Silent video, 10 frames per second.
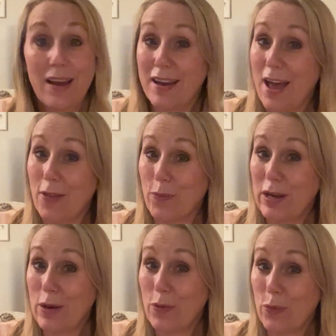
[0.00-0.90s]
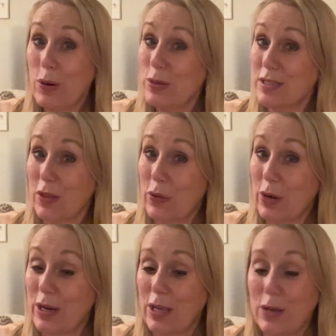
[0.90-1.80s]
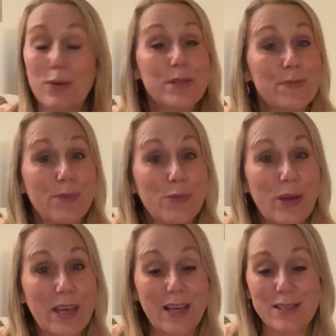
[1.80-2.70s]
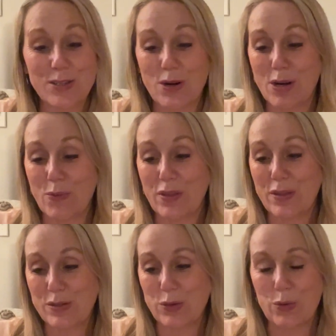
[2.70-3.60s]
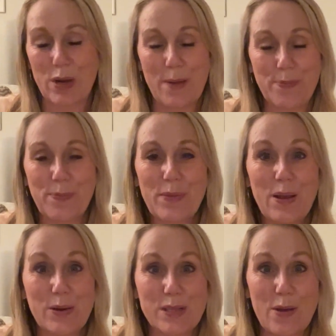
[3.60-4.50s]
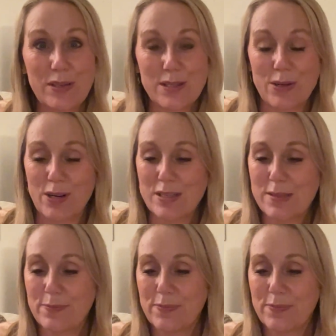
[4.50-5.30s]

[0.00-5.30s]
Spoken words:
Now that we know the words that they're going to use, we can get started with the story. Here's how it starts.